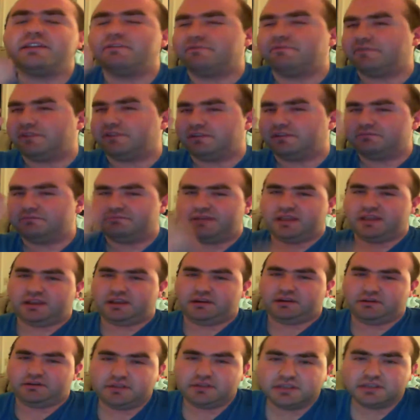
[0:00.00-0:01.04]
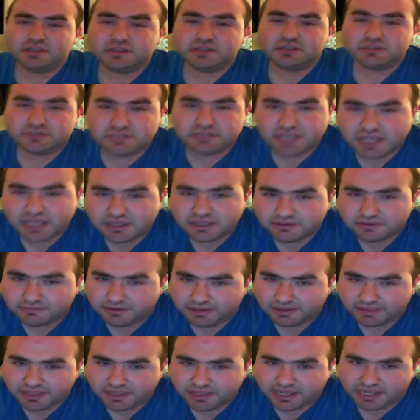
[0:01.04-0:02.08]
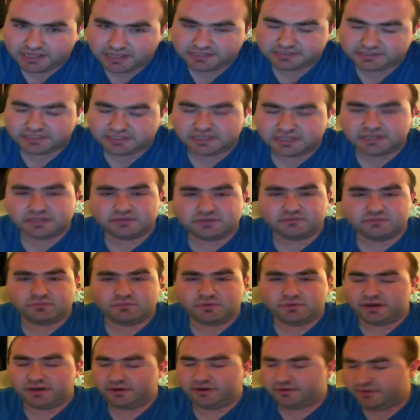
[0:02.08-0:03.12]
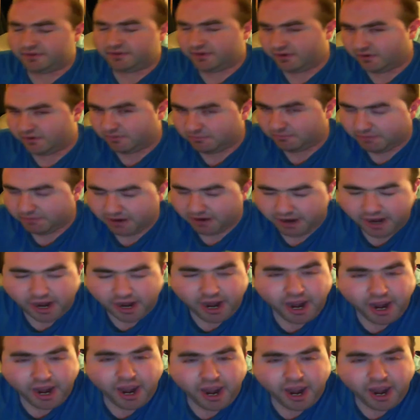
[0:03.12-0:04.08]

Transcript: a fucking pair together at last, and it's weird too, but.